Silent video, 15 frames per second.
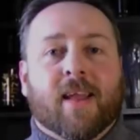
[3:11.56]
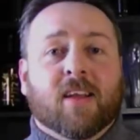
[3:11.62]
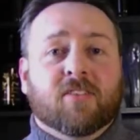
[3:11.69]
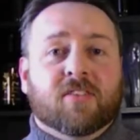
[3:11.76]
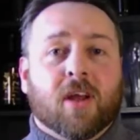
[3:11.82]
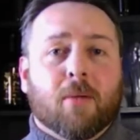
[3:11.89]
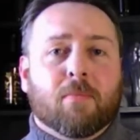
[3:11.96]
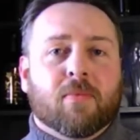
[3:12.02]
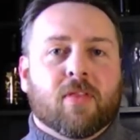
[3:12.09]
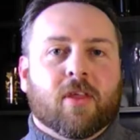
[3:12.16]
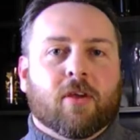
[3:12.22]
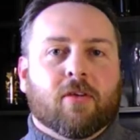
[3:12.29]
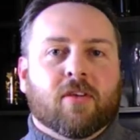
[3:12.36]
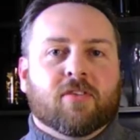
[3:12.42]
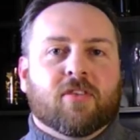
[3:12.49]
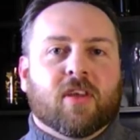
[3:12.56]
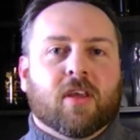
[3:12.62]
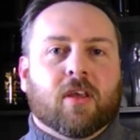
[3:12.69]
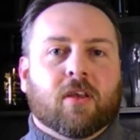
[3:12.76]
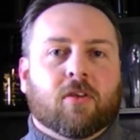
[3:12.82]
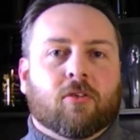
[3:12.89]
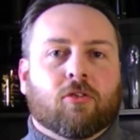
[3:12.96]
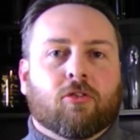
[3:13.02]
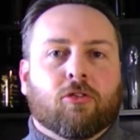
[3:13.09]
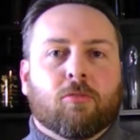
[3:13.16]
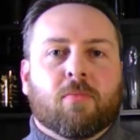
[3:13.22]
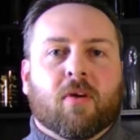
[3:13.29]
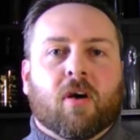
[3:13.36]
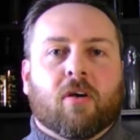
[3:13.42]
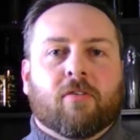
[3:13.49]
Next up, there is a
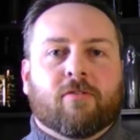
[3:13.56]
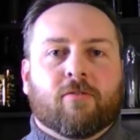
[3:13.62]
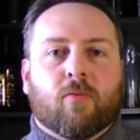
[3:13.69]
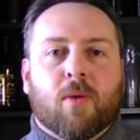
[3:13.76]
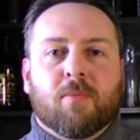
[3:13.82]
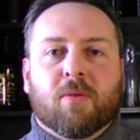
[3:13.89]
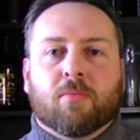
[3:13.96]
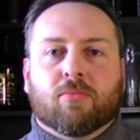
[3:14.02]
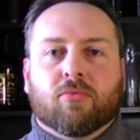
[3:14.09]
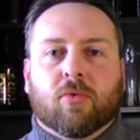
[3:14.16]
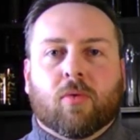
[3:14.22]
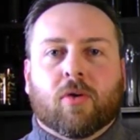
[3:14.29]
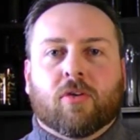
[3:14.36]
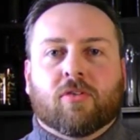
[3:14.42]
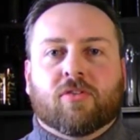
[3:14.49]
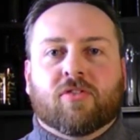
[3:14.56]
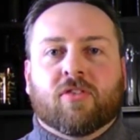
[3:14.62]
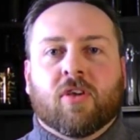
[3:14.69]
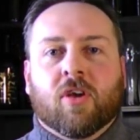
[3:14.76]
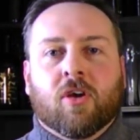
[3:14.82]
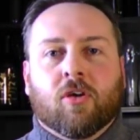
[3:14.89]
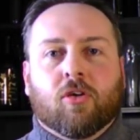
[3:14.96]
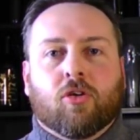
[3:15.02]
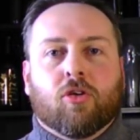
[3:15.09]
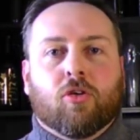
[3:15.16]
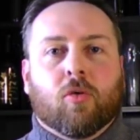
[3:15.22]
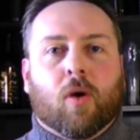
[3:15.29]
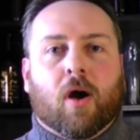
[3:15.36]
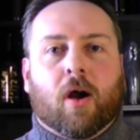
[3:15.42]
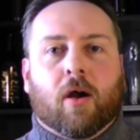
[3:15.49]
group of women brewers
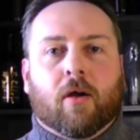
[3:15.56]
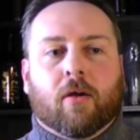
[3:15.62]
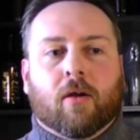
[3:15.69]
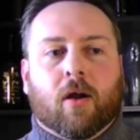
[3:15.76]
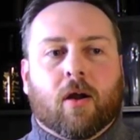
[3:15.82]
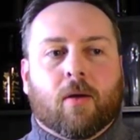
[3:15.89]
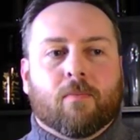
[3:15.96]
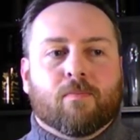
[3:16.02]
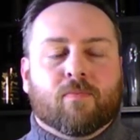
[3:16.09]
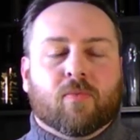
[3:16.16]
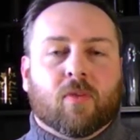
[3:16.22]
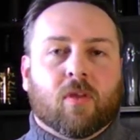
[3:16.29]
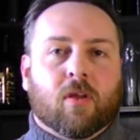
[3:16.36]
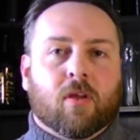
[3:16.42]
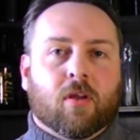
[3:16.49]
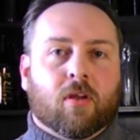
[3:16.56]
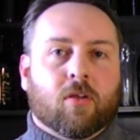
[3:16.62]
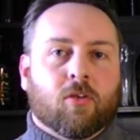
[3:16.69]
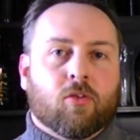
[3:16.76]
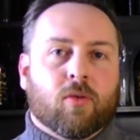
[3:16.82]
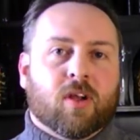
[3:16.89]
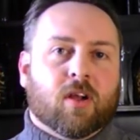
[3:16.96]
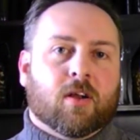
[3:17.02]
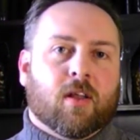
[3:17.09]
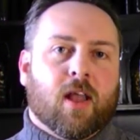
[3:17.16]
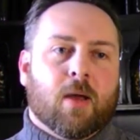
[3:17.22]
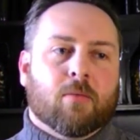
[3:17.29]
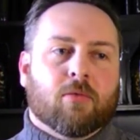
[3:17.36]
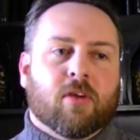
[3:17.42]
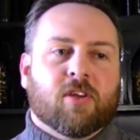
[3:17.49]
who are doing a
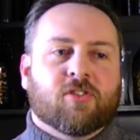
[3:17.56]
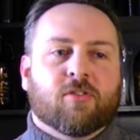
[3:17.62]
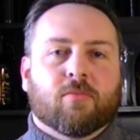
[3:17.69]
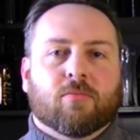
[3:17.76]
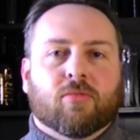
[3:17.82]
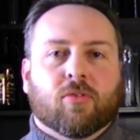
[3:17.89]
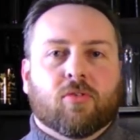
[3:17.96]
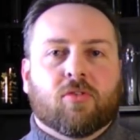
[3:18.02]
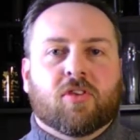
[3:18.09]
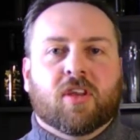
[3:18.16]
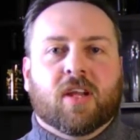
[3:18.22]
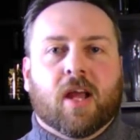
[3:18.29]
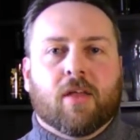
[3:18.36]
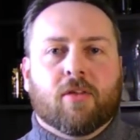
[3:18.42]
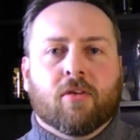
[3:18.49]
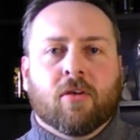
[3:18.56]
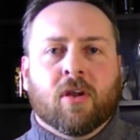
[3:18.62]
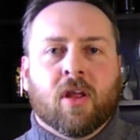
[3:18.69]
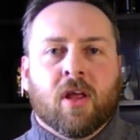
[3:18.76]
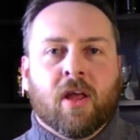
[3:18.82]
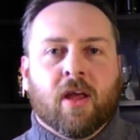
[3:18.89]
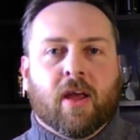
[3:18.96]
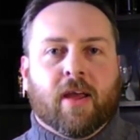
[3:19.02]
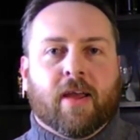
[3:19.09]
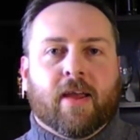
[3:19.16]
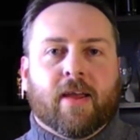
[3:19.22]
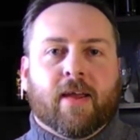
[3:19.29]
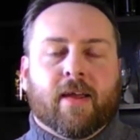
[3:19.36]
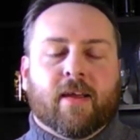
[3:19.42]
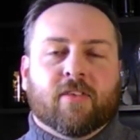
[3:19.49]
collaboration brew together
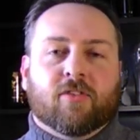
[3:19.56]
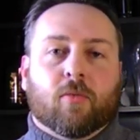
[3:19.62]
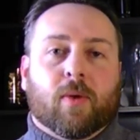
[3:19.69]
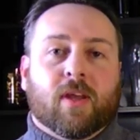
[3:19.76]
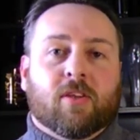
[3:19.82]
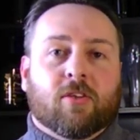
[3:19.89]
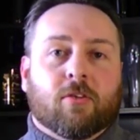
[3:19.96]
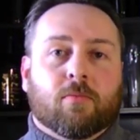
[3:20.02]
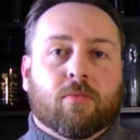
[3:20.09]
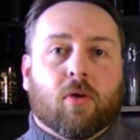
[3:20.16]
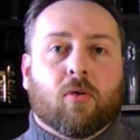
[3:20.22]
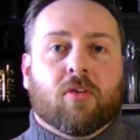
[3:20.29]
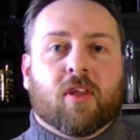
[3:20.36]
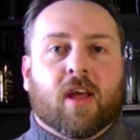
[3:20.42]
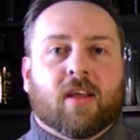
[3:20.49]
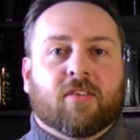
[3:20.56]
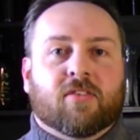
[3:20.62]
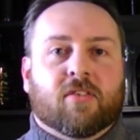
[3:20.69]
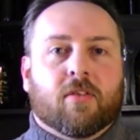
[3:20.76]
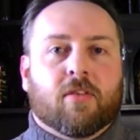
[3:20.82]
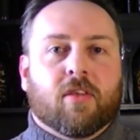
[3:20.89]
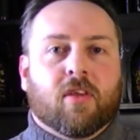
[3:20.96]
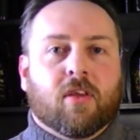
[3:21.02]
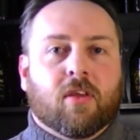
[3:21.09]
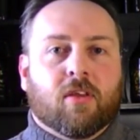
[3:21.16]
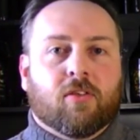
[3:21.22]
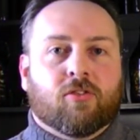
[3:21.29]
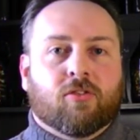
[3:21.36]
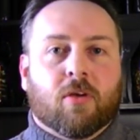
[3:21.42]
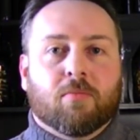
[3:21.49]
as a way to protest
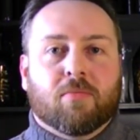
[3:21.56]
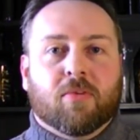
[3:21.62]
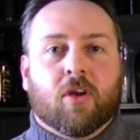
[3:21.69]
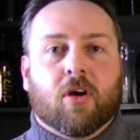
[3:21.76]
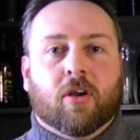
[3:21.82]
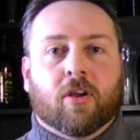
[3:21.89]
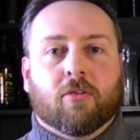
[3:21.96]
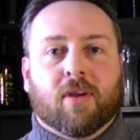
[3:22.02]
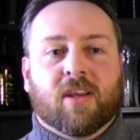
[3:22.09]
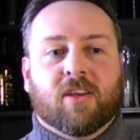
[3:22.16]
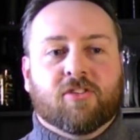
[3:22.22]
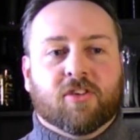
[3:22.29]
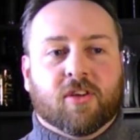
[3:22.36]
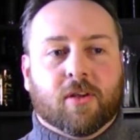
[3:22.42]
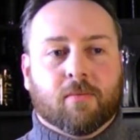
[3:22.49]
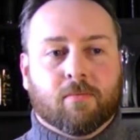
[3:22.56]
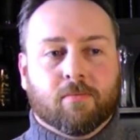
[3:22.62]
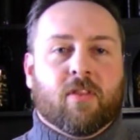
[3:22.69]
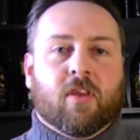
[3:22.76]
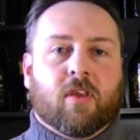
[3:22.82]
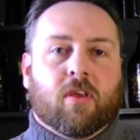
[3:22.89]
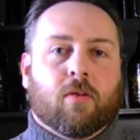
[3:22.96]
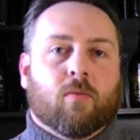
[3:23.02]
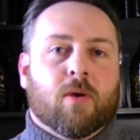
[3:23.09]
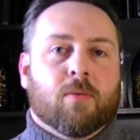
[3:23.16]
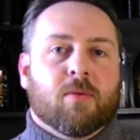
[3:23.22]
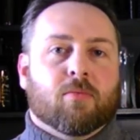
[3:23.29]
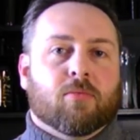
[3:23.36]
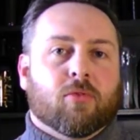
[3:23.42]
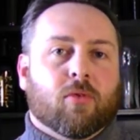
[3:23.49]
the Trump inauguration. The
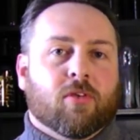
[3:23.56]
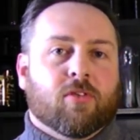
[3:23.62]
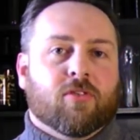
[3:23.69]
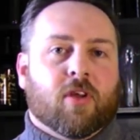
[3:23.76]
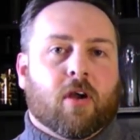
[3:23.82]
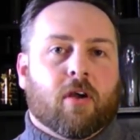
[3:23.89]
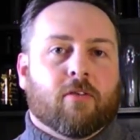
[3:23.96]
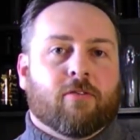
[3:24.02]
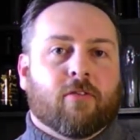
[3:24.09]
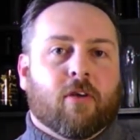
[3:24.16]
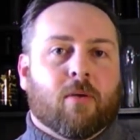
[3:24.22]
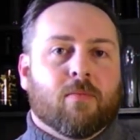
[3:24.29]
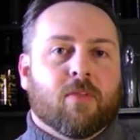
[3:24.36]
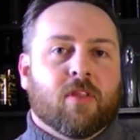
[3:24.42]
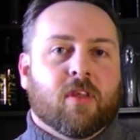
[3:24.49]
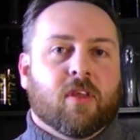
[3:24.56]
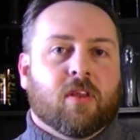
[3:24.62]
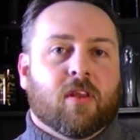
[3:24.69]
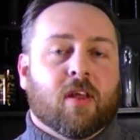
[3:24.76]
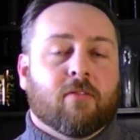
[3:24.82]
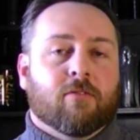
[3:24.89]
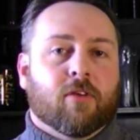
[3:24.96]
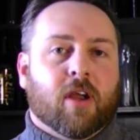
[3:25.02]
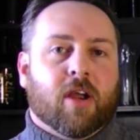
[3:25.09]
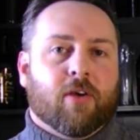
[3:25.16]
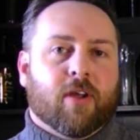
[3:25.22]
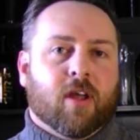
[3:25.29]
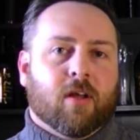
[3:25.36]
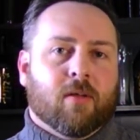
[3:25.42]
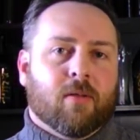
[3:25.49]
women brewers are from the Denver
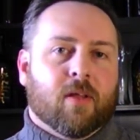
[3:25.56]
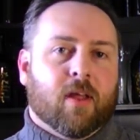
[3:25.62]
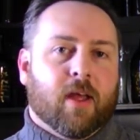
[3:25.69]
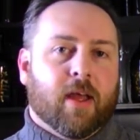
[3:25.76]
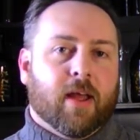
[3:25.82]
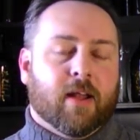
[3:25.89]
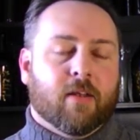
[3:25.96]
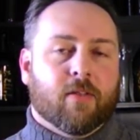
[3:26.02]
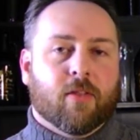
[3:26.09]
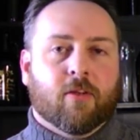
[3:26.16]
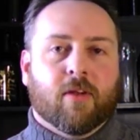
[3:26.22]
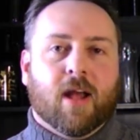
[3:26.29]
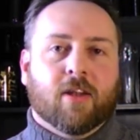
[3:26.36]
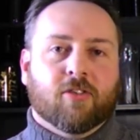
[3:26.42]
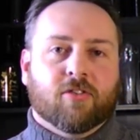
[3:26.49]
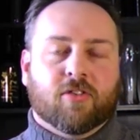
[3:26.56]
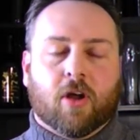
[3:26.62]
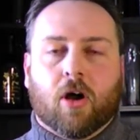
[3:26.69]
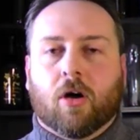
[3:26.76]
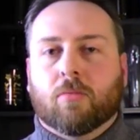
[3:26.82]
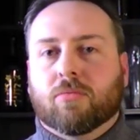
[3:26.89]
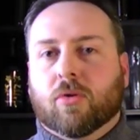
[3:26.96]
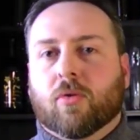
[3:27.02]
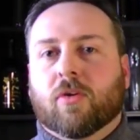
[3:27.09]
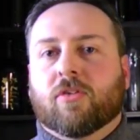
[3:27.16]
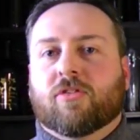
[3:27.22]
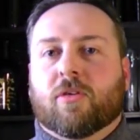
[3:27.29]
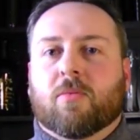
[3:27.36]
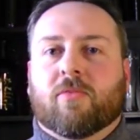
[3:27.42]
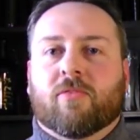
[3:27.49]
area, and they're not just all
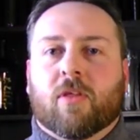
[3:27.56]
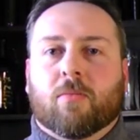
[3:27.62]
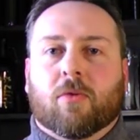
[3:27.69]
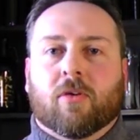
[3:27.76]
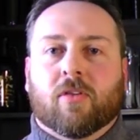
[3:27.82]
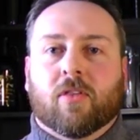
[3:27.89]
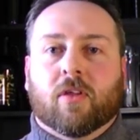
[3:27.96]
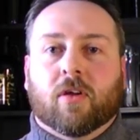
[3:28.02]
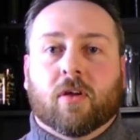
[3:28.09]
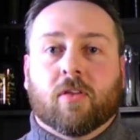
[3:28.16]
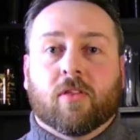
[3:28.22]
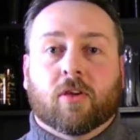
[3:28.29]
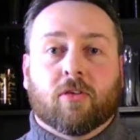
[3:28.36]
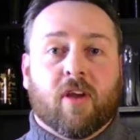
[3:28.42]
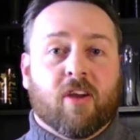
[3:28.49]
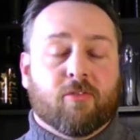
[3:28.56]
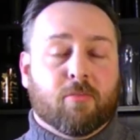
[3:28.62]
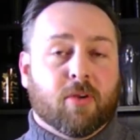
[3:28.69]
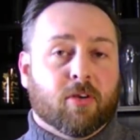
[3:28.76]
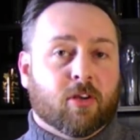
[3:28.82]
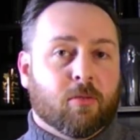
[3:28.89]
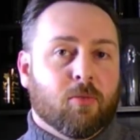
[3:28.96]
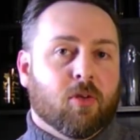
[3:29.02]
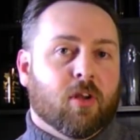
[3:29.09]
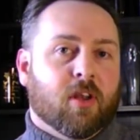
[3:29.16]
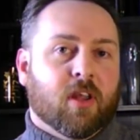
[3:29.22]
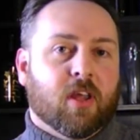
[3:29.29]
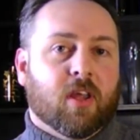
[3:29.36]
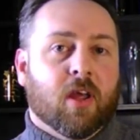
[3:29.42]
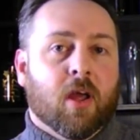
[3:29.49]
brewers, some of them are in the craft beer
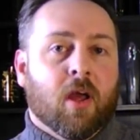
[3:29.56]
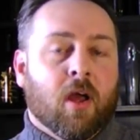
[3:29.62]
community.